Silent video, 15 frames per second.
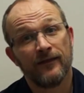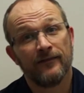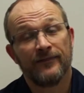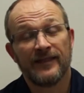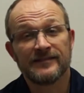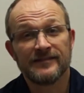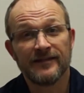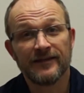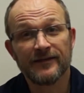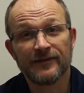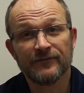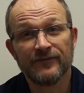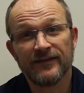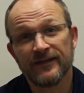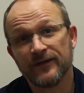that's the end of the
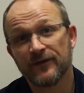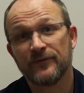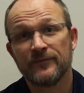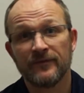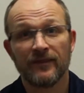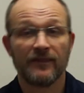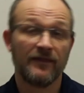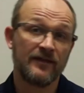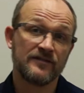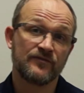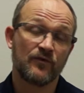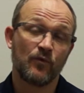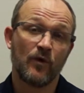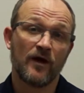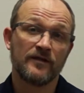video. Thanks
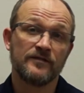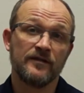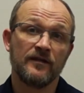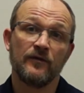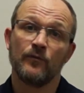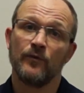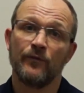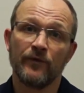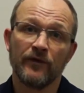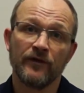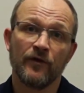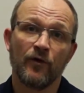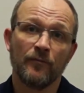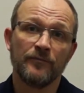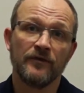for watching. We really
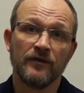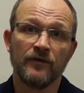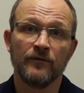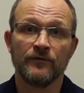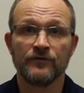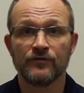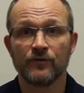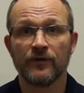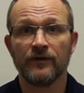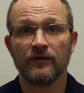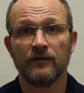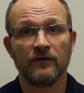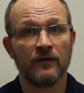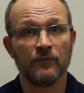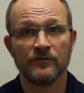hope that you enjoyed it
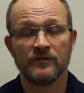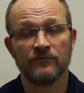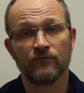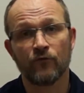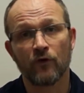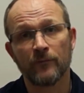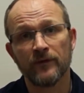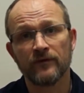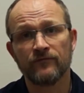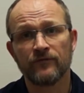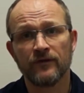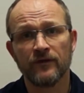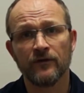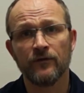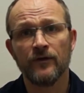and it was informative for
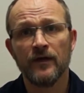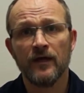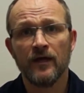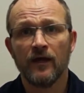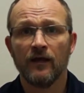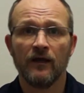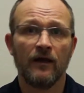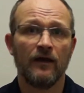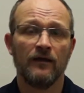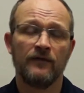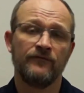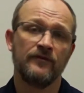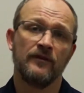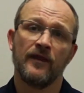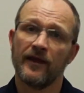you.
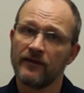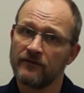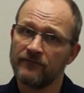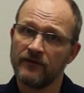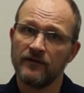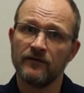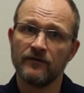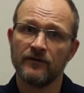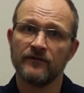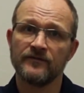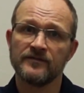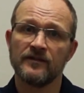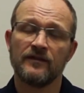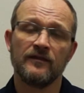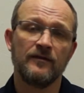If you like the video, give us
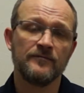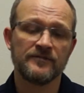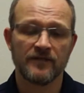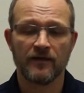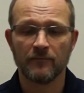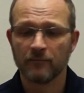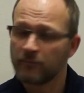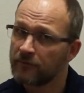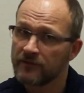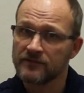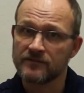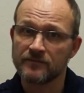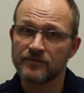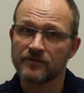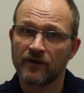a thumbs up. Please
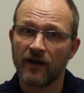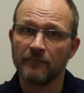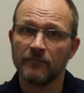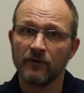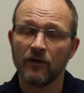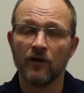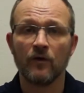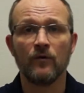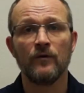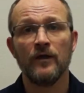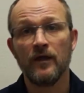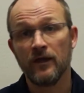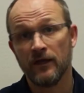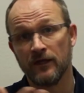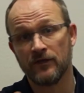subscribe below
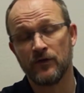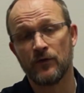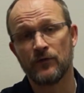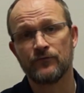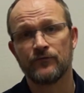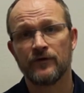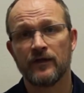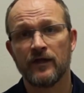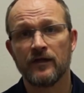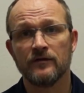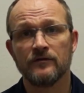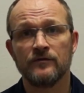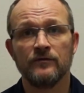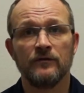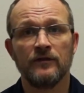and don't forget
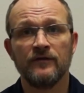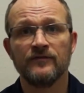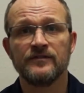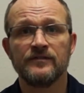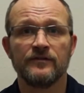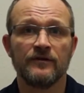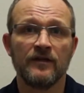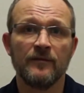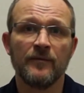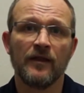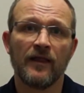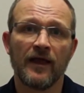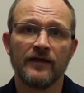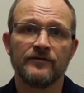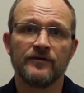to leave us your email
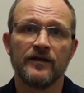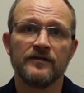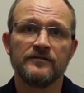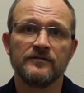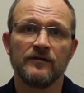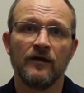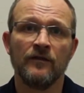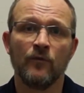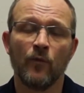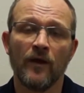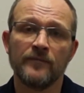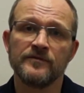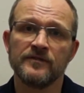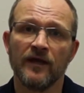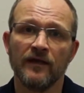address on the
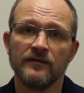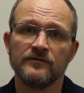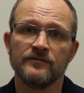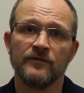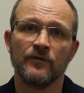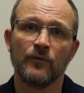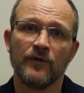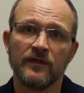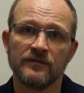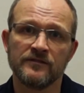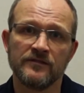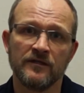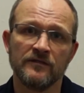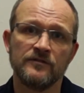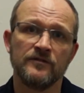website so that we can
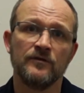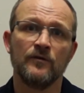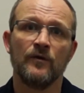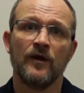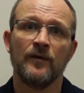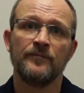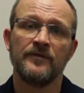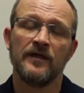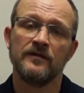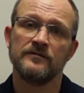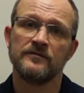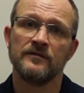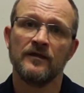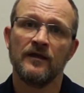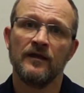send you
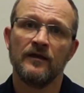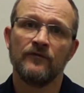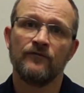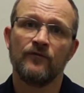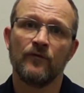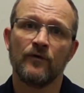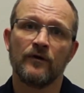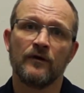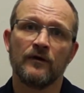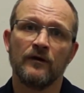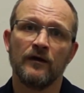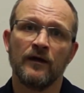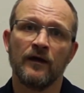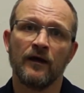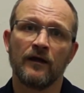updates
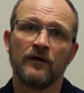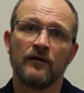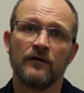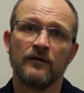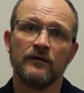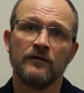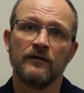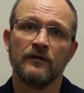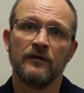for current